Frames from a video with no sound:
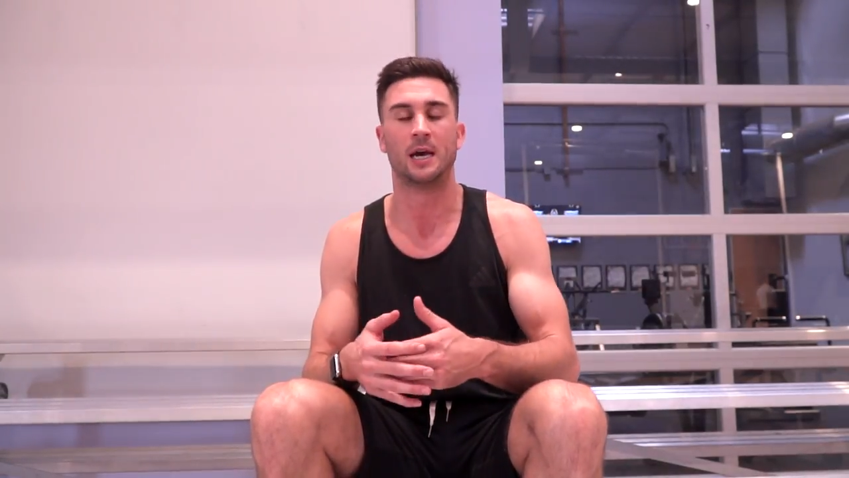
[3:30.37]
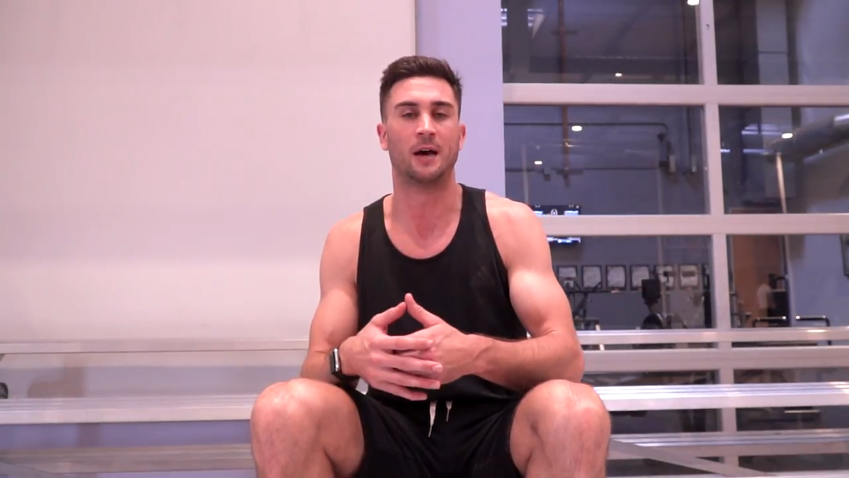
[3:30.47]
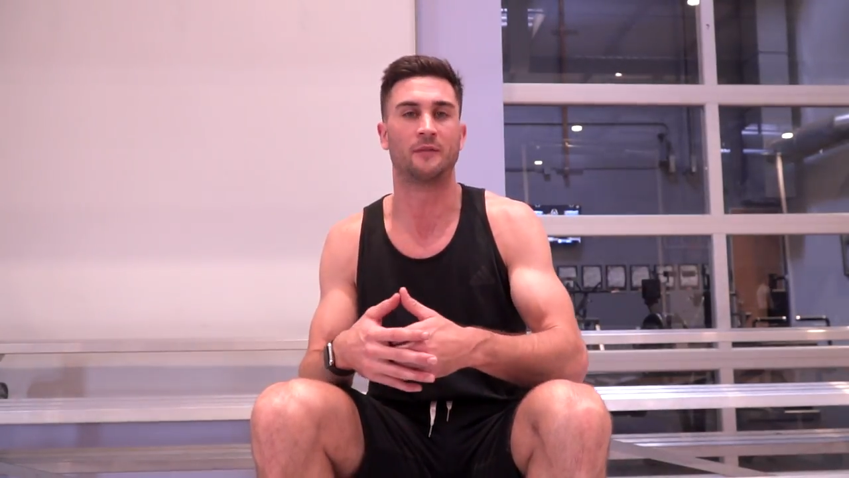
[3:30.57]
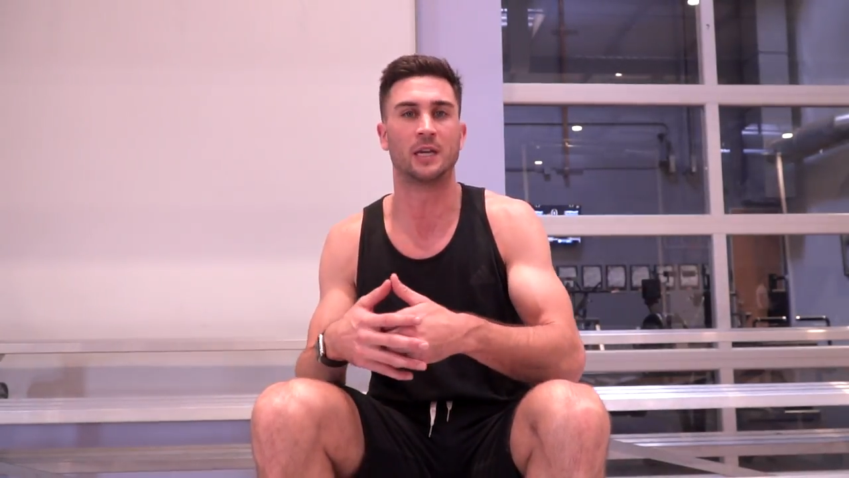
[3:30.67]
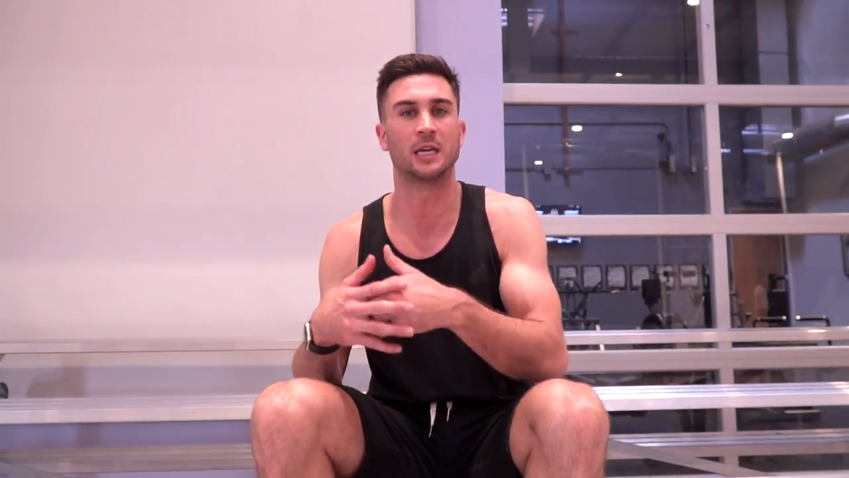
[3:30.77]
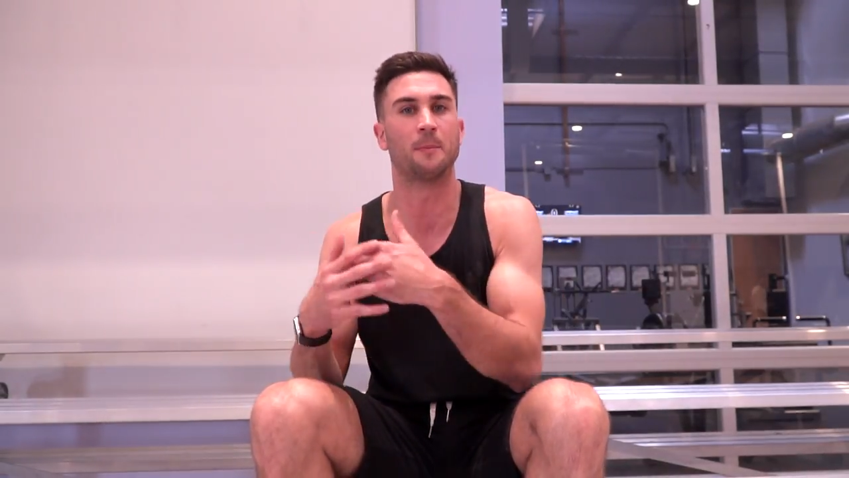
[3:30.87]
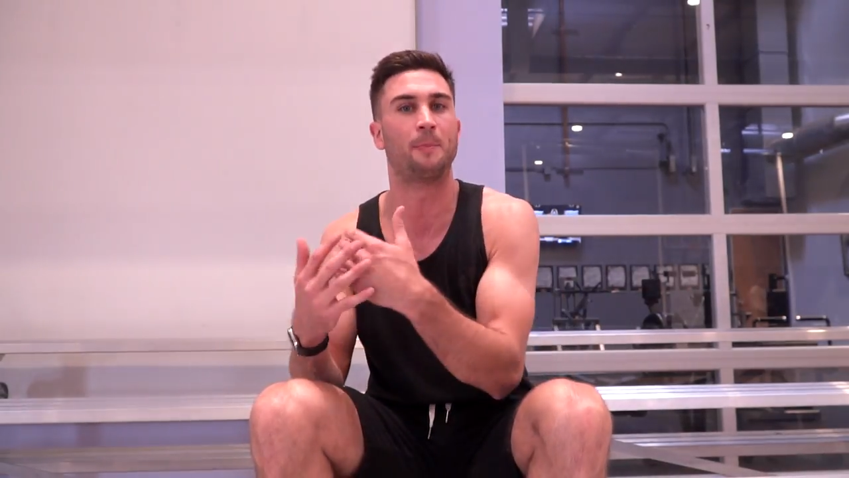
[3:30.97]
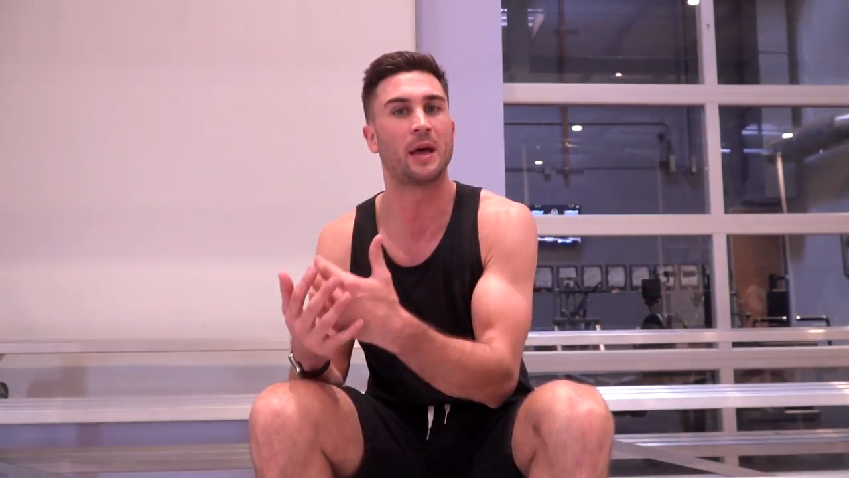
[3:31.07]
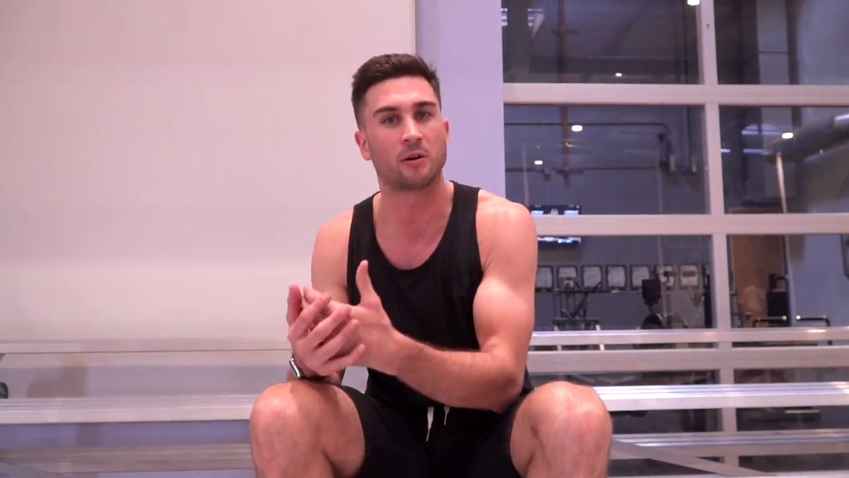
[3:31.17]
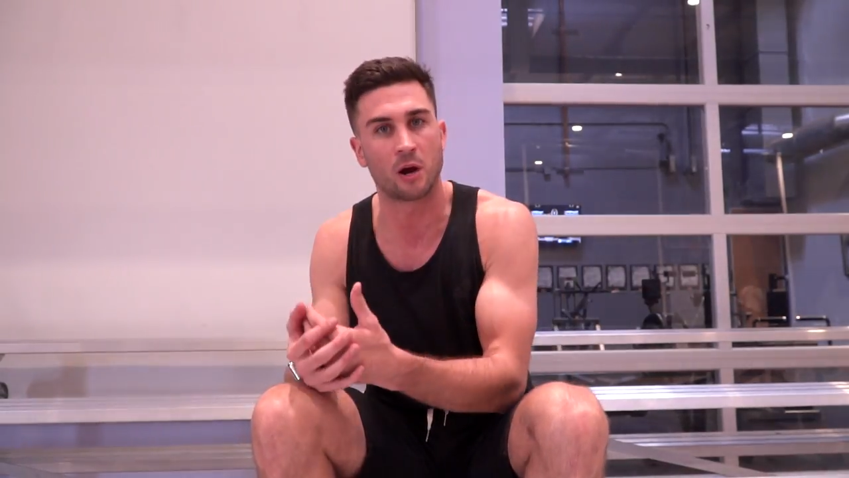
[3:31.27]
of getting a
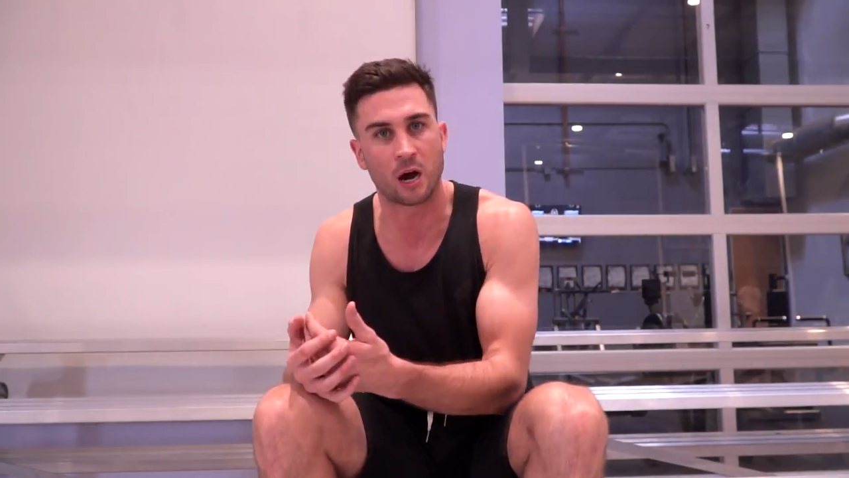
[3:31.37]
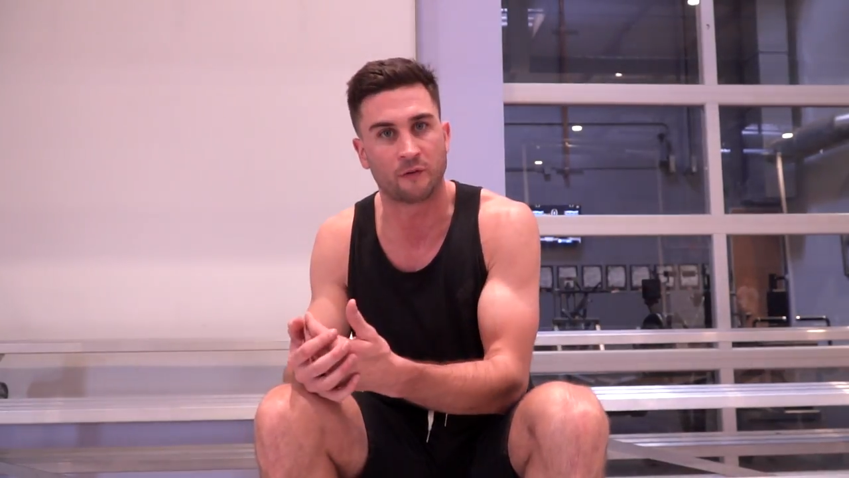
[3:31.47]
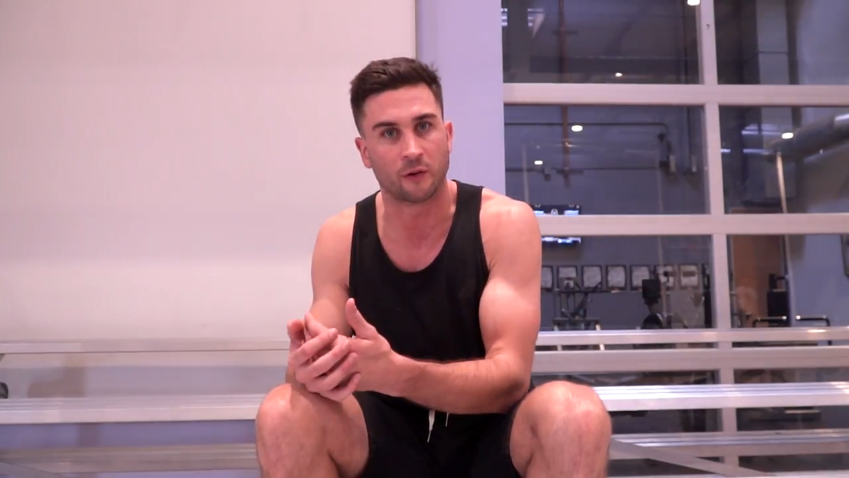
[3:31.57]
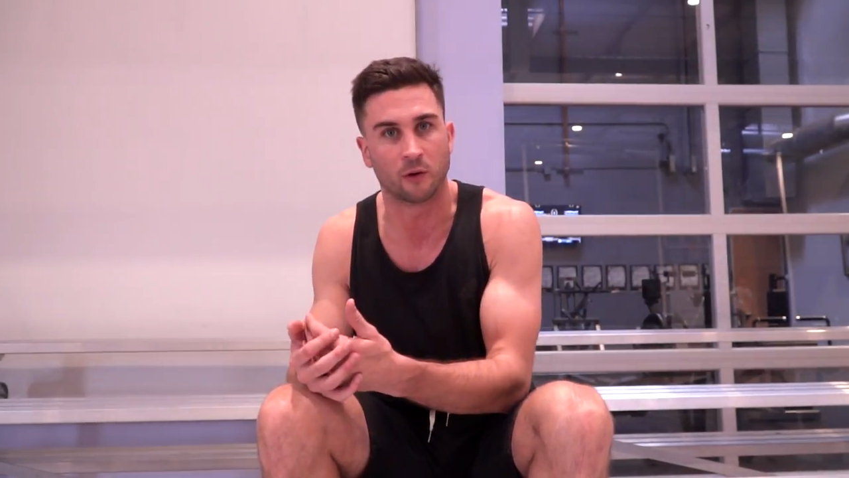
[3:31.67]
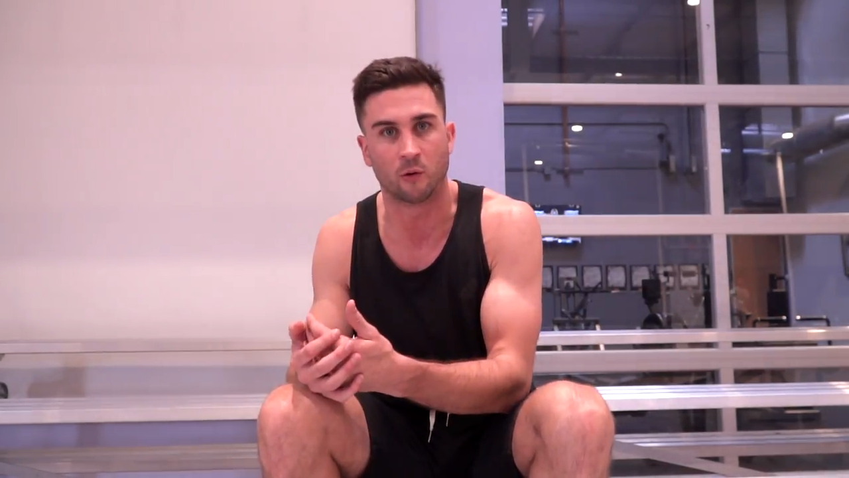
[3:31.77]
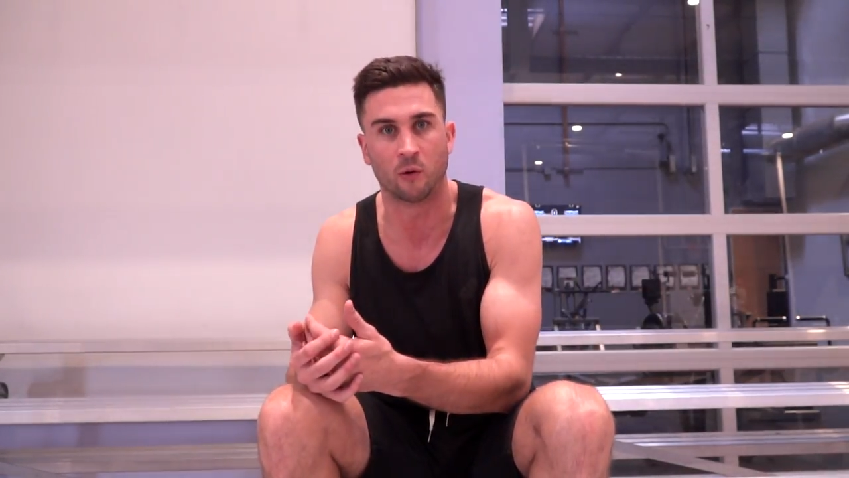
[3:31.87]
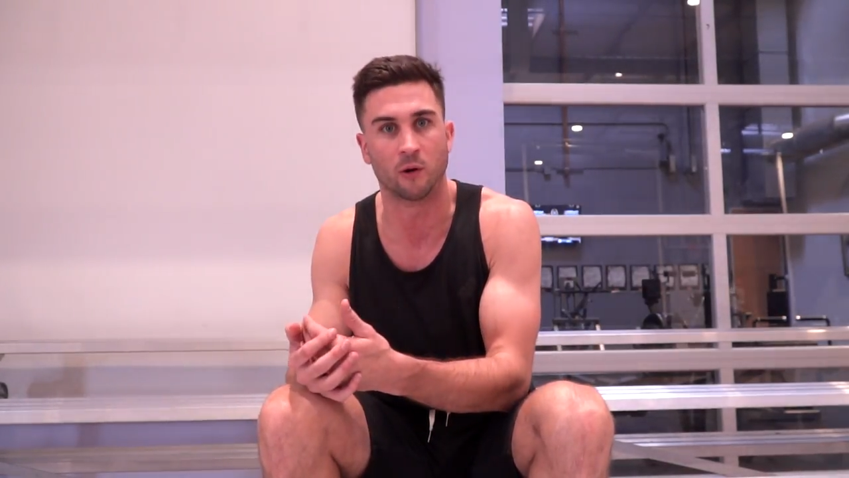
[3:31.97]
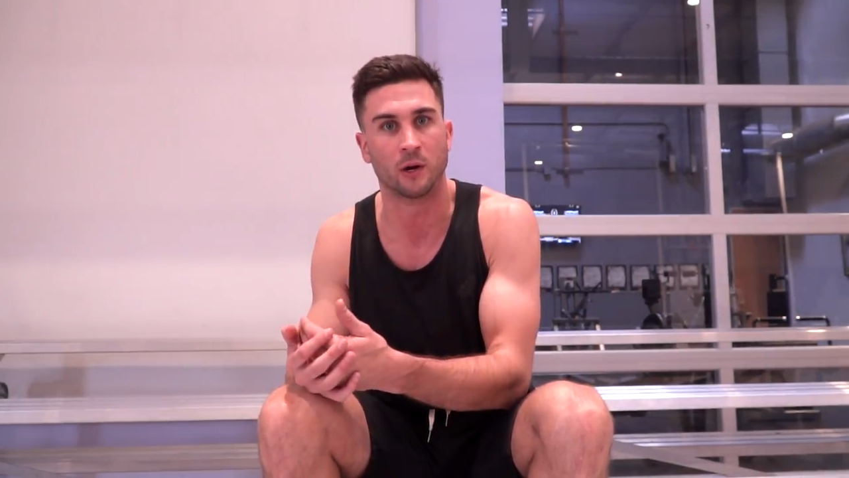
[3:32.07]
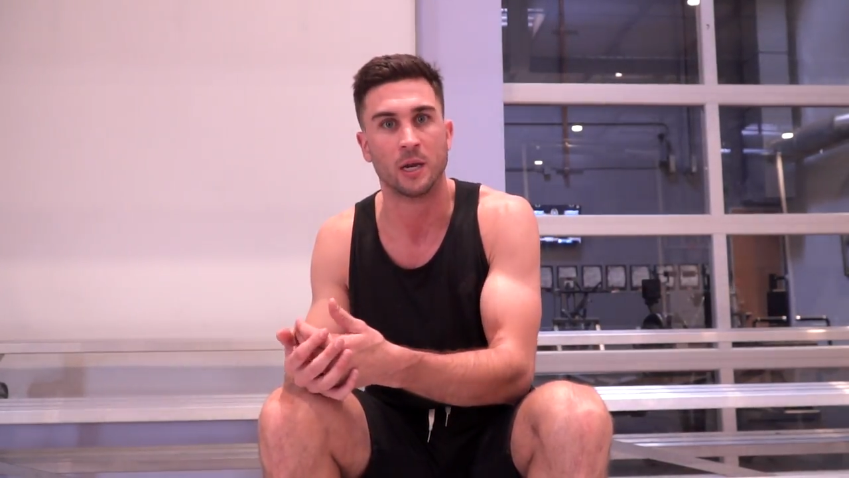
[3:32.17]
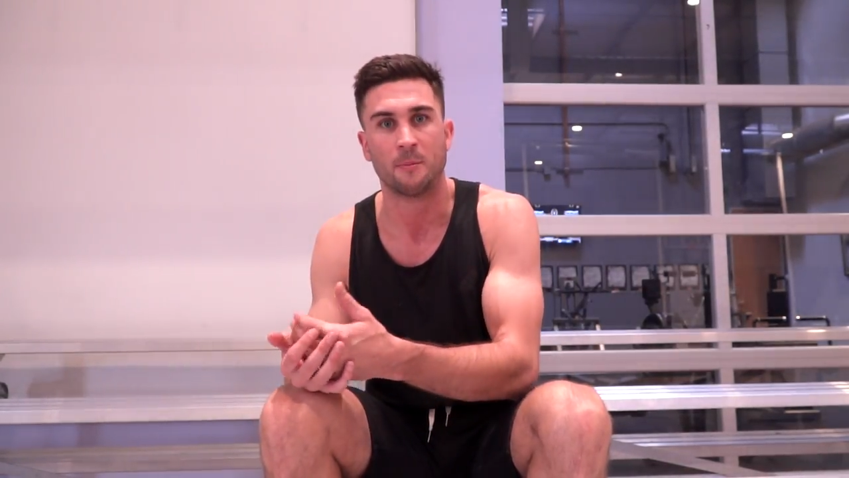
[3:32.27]
better offer
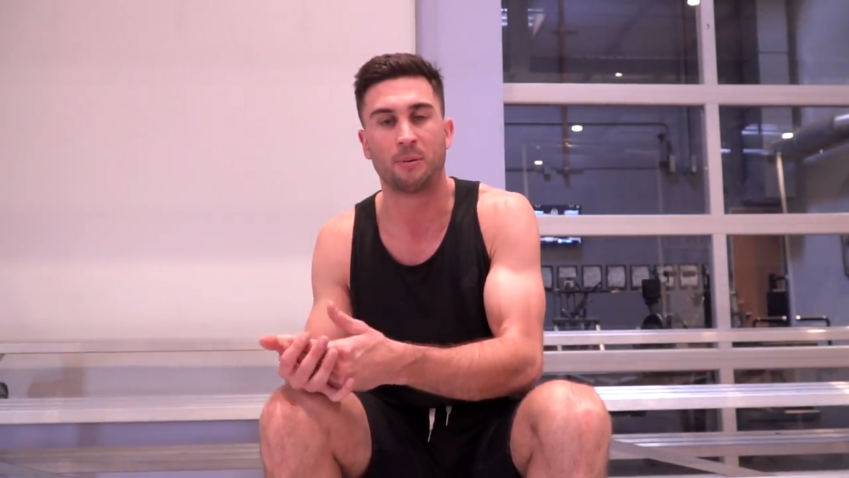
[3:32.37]
or